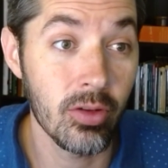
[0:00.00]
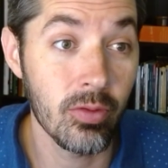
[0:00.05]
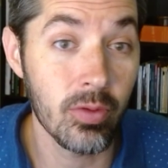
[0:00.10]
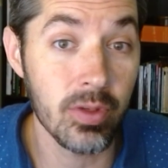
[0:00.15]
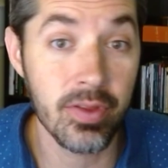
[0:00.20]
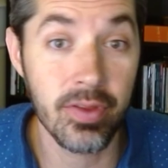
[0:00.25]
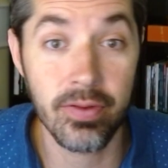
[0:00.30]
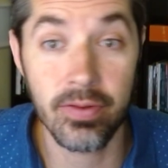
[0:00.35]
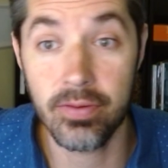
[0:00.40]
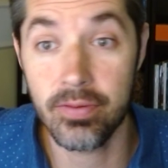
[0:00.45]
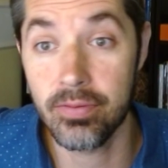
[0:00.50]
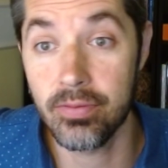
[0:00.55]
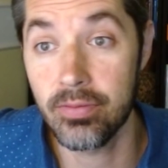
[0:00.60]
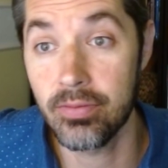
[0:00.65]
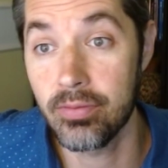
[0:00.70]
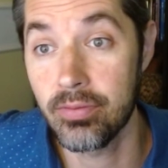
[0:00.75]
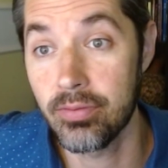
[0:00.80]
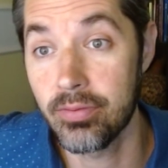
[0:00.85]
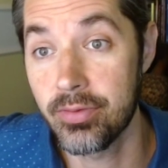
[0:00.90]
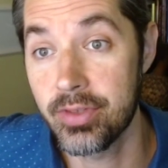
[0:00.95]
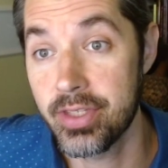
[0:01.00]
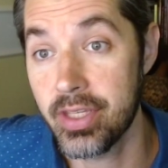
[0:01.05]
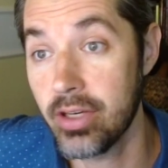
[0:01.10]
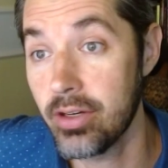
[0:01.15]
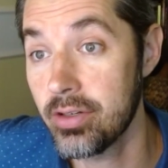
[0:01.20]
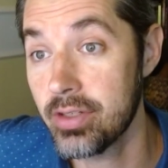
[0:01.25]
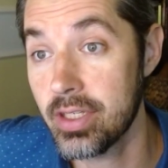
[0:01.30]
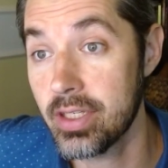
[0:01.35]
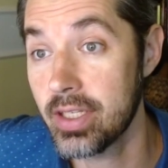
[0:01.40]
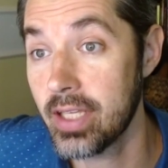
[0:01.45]
with
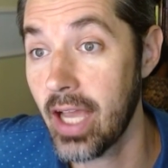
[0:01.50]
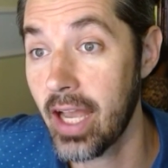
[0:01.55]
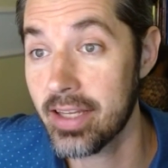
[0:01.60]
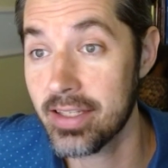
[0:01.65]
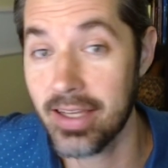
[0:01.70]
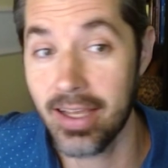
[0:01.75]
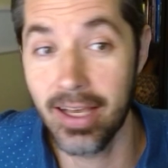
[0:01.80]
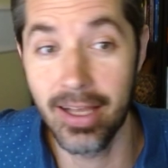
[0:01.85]
sinners and tax